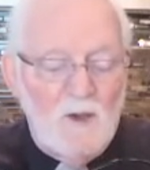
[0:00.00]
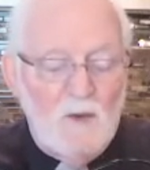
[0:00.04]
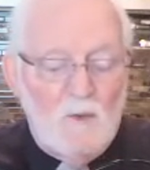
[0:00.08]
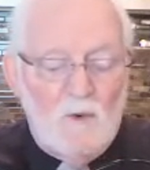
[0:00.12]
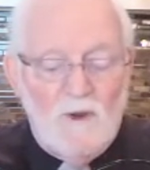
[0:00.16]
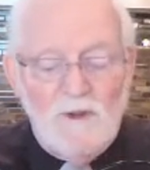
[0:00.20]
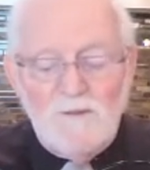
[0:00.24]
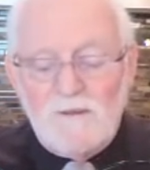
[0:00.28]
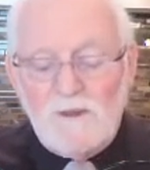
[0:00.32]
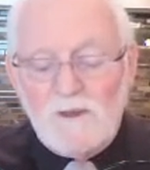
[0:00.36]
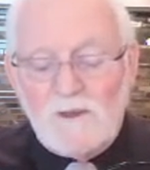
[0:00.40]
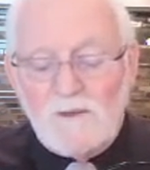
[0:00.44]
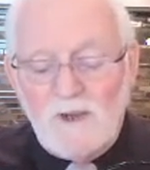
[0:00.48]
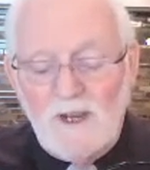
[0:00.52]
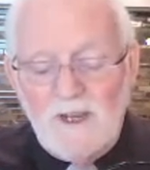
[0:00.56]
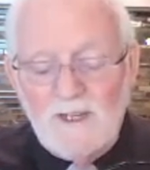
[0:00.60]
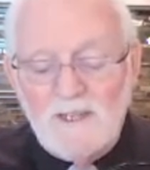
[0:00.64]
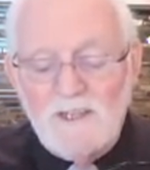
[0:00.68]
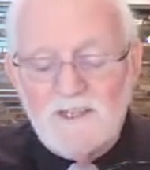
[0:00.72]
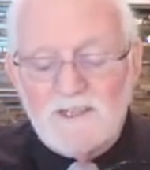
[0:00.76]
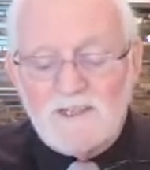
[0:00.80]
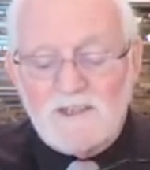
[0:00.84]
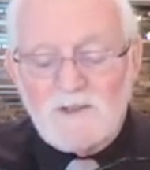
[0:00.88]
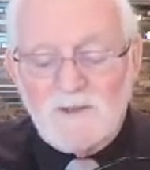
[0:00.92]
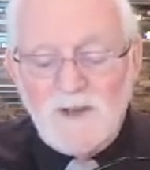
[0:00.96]
One of the
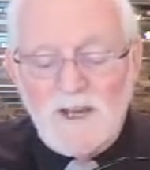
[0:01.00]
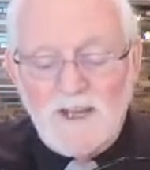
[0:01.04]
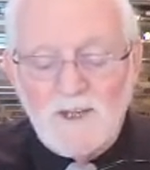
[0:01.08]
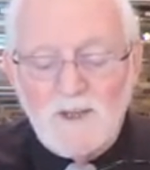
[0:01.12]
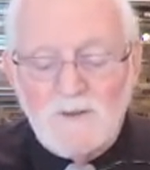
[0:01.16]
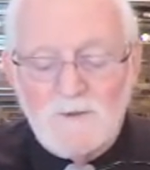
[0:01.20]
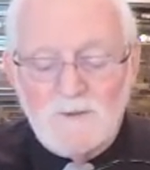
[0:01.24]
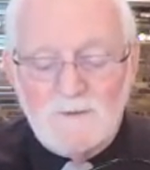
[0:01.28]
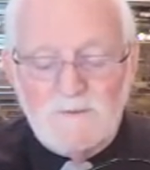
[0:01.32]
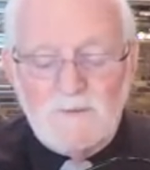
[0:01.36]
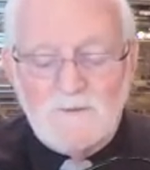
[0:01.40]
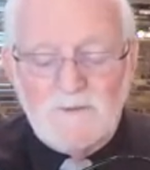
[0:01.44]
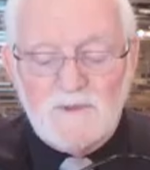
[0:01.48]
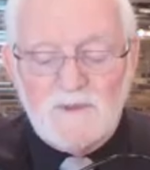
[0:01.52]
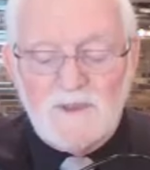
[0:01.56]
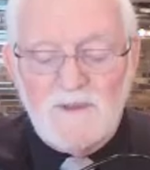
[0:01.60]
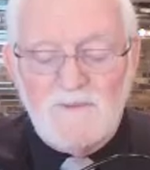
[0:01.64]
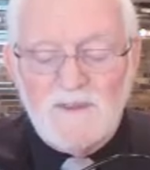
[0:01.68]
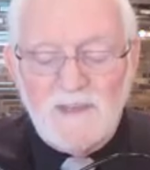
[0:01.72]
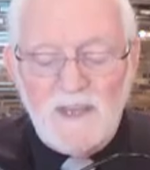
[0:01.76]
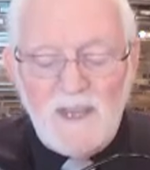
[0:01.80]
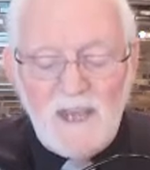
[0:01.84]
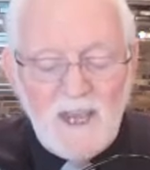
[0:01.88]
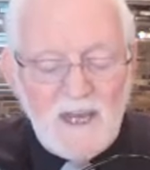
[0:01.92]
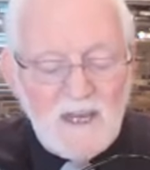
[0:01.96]
greatest stratagems
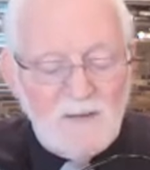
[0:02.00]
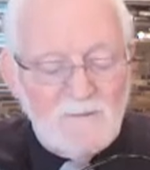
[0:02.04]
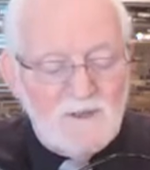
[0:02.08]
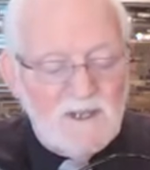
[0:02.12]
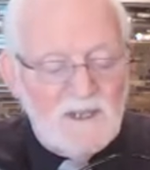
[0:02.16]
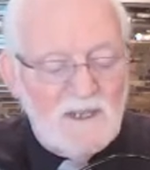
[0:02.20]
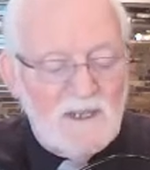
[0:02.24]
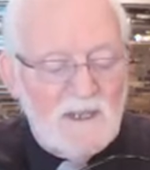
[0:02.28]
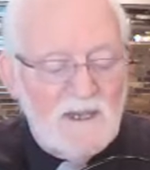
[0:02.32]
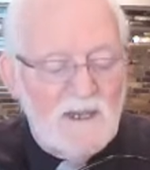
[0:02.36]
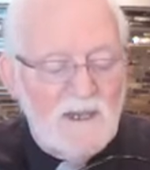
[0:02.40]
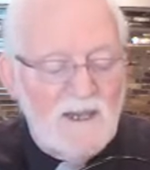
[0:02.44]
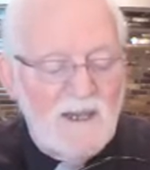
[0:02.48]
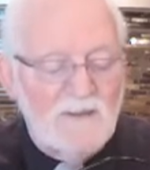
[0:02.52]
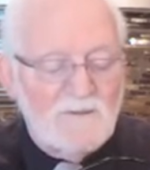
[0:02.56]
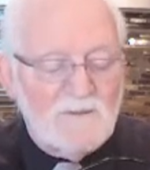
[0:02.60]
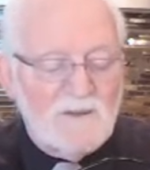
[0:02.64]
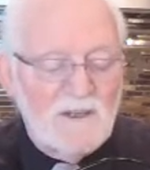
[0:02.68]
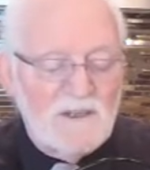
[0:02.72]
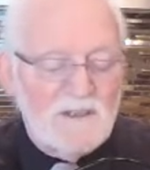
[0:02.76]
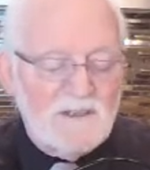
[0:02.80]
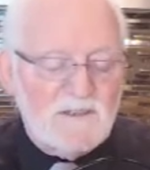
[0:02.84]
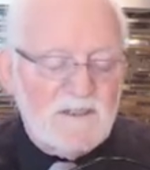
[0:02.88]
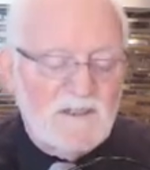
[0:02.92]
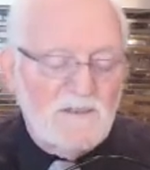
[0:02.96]
of the enemy
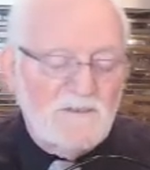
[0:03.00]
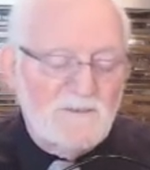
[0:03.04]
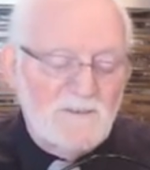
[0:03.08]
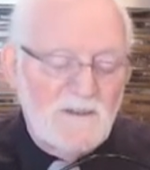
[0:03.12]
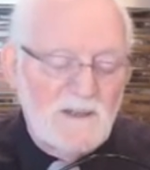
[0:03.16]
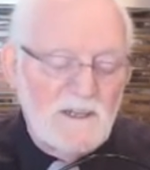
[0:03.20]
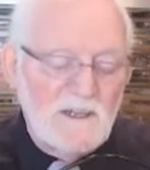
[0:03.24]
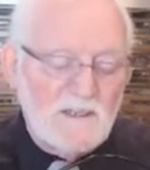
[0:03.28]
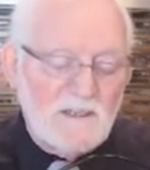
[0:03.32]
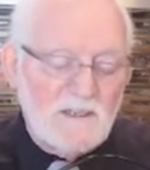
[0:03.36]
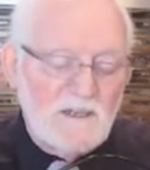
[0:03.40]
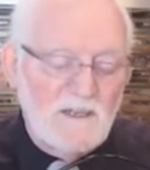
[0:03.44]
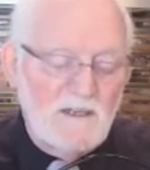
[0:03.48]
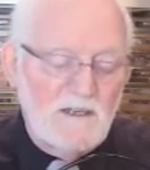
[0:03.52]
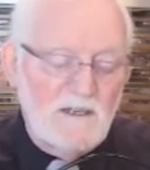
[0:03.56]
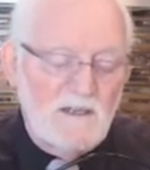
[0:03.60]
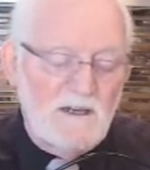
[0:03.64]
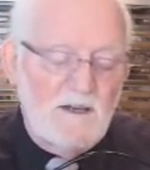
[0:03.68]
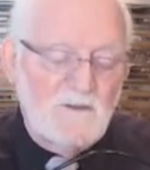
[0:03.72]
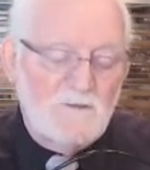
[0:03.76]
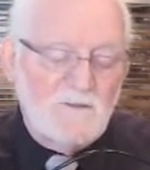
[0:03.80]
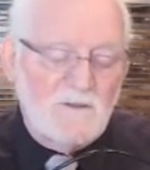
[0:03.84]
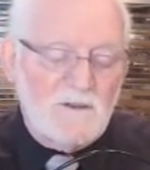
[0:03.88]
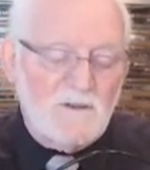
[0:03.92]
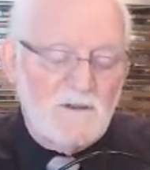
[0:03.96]
after his defeat
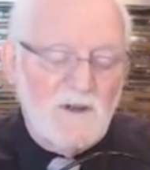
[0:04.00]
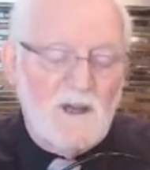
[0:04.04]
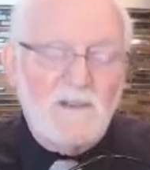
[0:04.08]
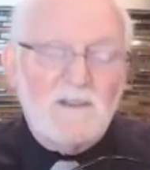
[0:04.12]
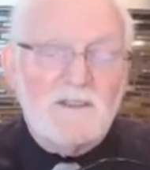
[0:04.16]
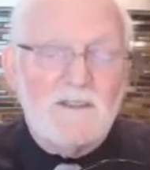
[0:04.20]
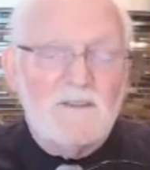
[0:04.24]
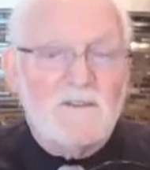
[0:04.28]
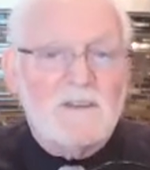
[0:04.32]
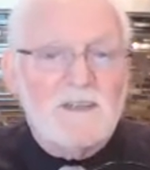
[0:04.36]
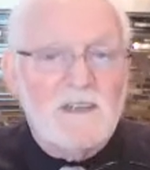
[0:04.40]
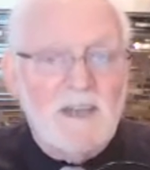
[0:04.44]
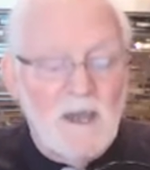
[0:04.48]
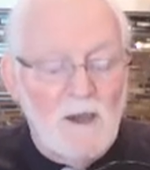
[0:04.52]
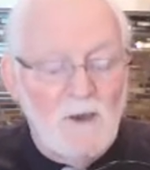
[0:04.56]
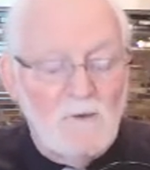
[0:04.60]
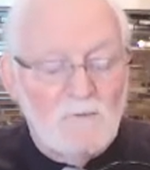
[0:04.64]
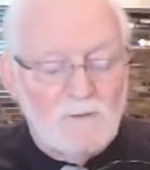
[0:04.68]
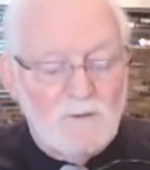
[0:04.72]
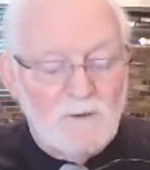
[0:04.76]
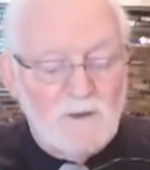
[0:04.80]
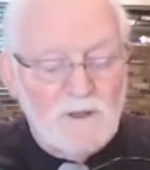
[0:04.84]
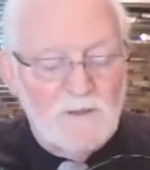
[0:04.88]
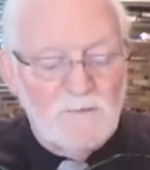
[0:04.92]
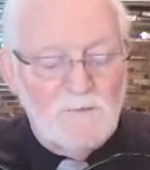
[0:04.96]
of the cross of
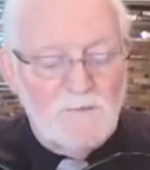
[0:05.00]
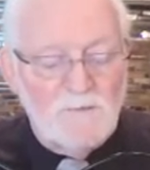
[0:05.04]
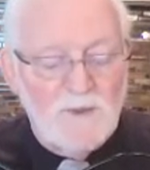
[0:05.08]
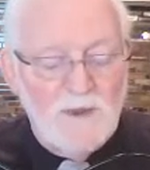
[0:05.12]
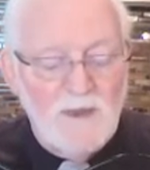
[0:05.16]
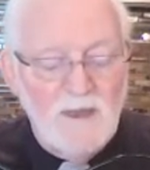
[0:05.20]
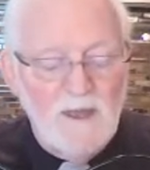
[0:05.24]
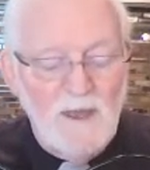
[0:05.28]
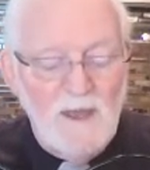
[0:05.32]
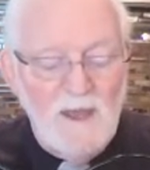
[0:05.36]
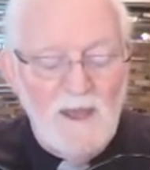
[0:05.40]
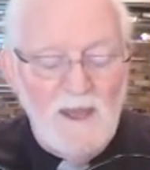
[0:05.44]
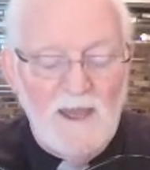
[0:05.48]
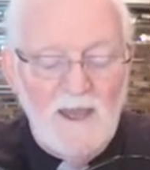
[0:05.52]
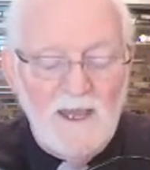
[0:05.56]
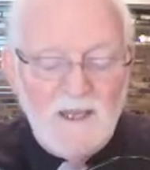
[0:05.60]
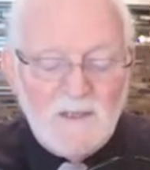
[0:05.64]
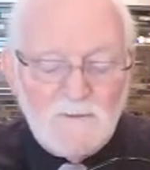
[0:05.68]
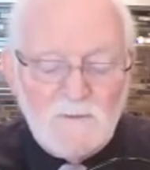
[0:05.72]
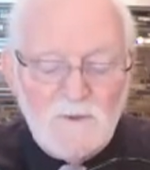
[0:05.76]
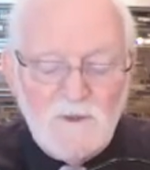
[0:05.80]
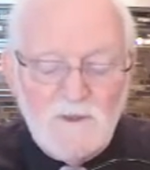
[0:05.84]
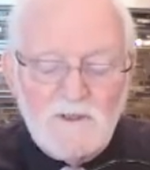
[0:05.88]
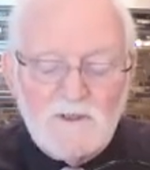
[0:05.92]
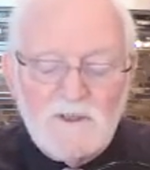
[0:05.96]
Calvary
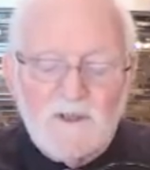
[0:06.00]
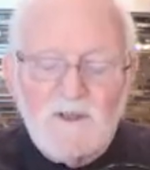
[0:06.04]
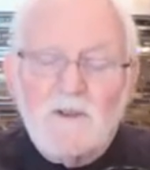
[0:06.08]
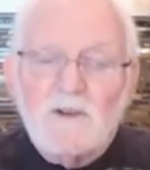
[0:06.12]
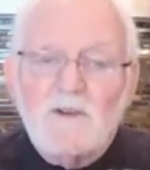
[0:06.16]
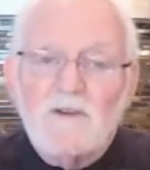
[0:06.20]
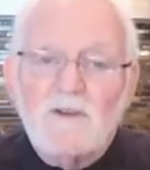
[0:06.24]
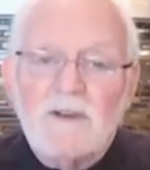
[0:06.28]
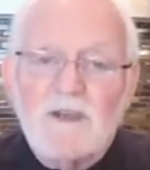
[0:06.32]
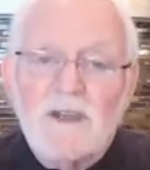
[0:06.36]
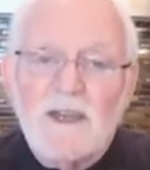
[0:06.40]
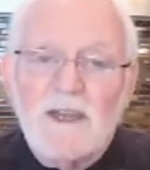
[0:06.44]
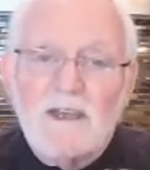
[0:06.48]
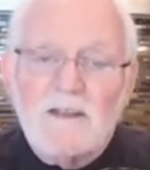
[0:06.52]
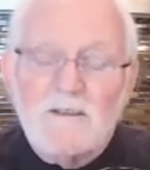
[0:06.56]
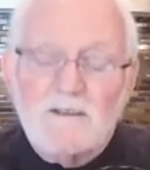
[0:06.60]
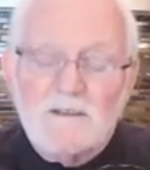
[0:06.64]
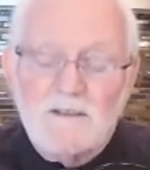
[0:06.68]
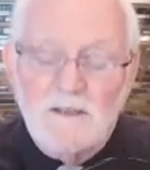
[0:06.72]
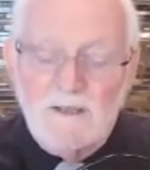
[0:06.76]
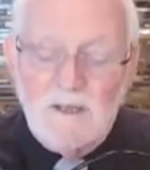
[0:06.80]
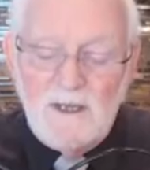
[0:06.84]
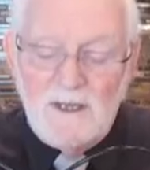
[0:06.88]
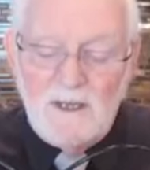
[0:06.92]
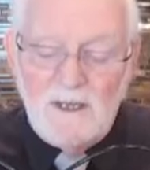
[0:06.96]
has been to create
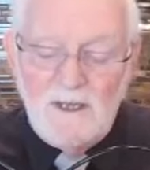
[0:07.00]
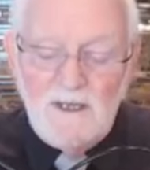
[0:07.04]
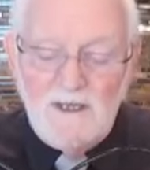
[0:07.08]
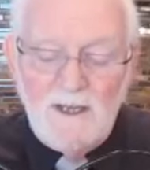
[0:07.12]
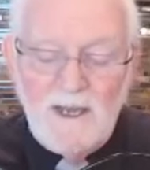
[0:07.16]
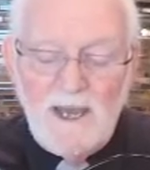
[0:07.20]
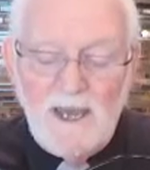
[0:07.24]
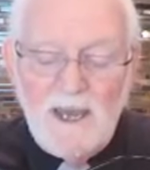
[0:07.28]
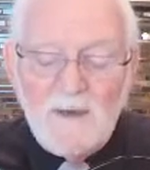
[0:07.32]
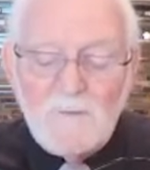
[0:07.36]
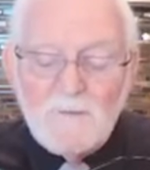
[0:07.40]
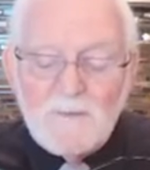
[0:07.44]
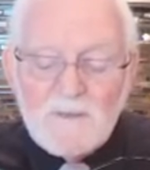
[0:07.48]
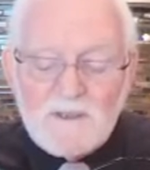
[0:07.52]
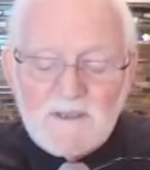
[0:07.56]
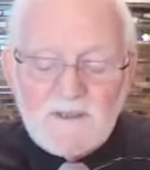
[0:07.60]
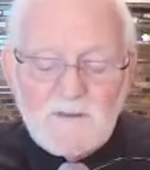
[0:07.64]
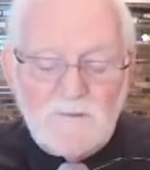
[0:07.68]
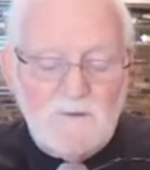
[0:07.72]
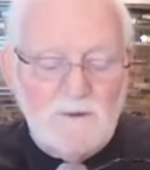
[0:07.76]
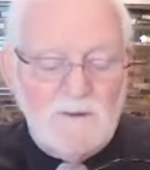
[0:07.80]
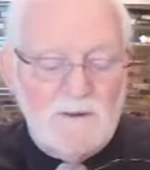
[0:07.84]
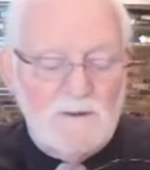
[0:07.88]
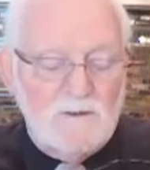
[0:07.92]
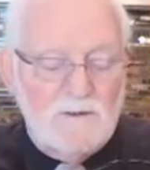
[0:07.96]
an
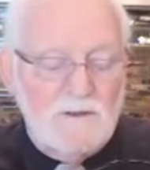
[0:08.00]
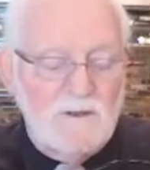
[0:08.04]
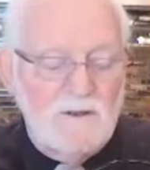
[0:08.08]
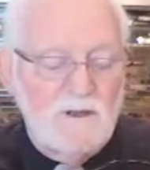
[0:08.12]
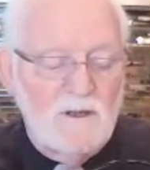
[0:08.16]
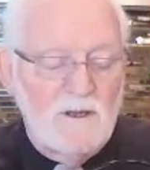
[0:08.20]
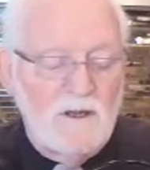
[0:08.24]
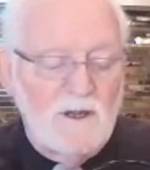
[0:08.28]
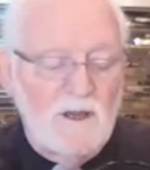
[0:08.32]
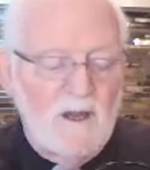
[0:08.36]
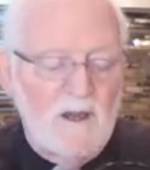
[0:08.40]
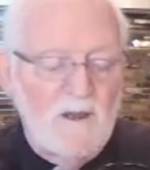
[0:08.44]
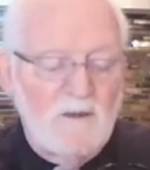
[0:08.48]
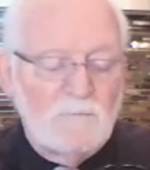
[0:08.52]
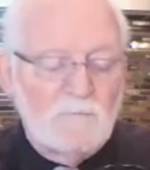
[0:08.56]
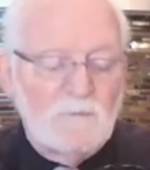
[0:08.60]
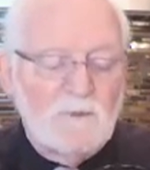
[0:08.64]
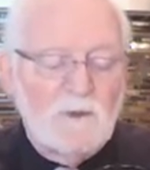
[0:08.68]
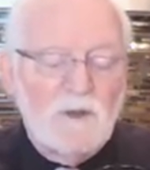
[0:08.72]
atmosphere of